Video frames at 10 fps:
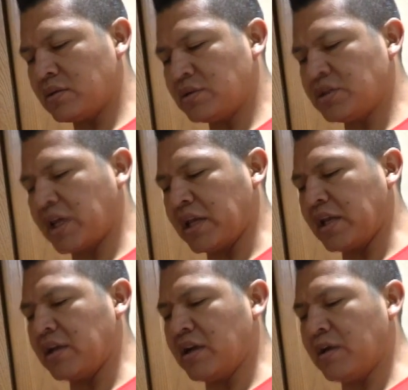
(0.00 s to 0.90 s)
she can
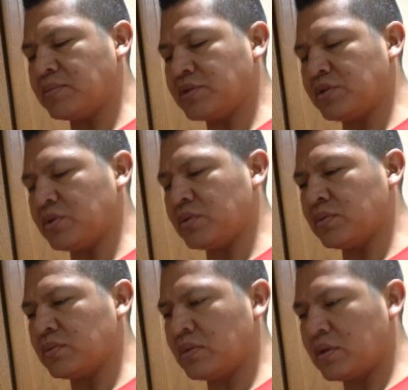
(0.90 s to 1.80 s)
eat up
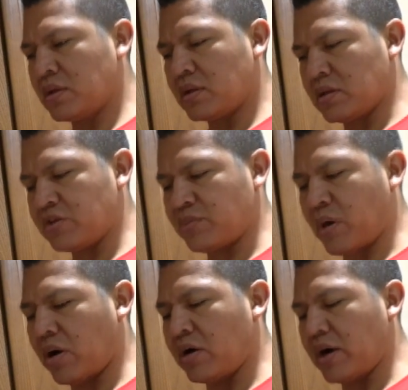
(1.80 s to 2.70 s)
to this
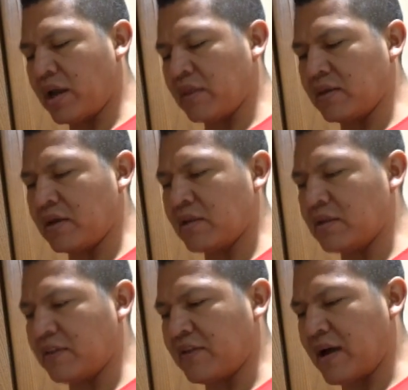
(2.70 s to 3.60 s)
part and then
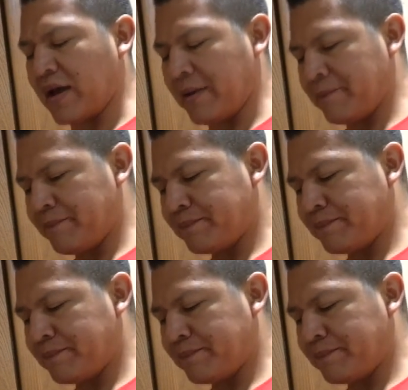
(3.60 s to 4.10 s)
the thigh.